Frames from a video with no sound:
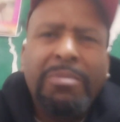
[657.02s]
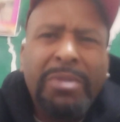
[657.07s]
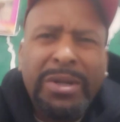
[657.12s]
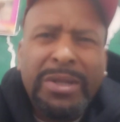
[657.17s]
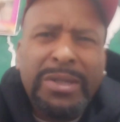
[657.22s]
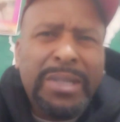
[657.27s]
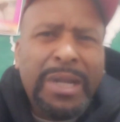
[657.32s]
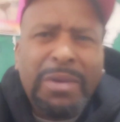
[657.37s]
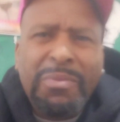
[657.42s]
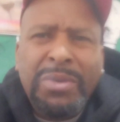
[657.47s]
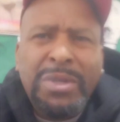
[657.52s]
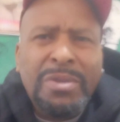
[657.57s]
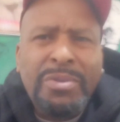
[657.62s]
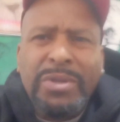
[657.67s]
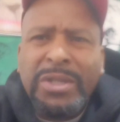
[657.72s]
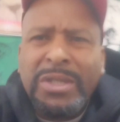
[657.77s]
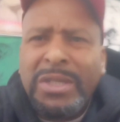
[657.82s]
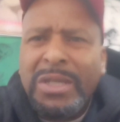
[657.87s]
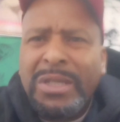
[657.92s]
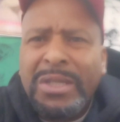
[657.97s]
But it's like we do
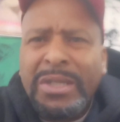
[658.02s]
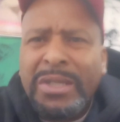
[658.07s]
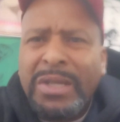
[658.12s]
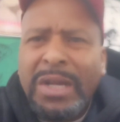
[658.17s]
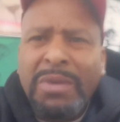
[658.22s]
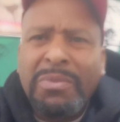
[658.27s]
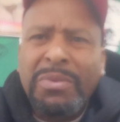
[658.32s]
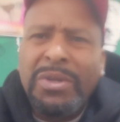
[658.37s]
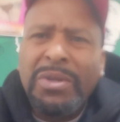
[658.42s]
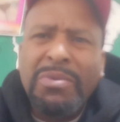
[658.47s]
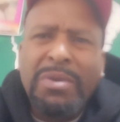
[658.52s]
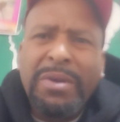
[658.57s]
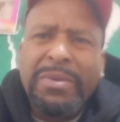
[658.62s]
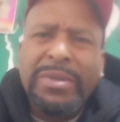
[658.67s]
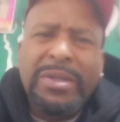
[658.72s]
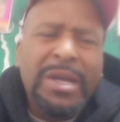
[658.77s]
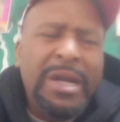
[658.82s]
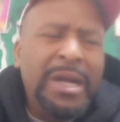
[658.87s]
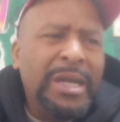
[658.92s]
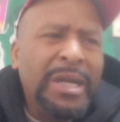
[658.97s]
this shit just like we do
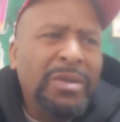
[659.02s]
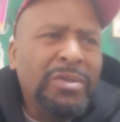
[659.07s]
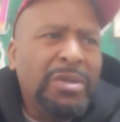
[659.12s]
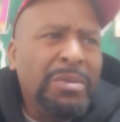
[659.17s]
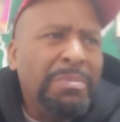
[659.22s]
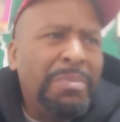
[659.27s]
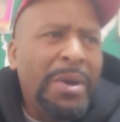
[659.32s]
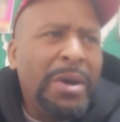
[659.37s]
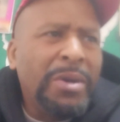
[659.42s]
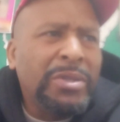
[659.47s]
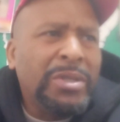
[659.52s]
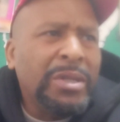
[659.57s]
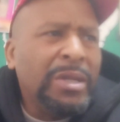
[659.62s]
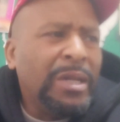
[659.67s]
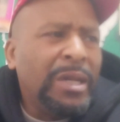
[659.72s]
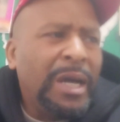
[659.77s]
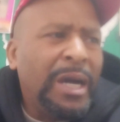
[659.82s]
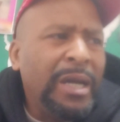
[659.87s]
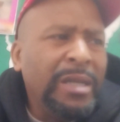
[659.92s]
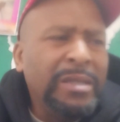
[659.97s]
everything else and
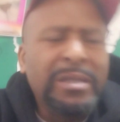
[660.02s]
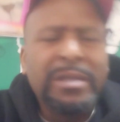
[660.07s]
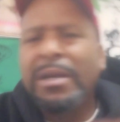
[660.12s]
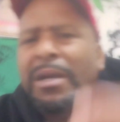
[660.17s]
personalize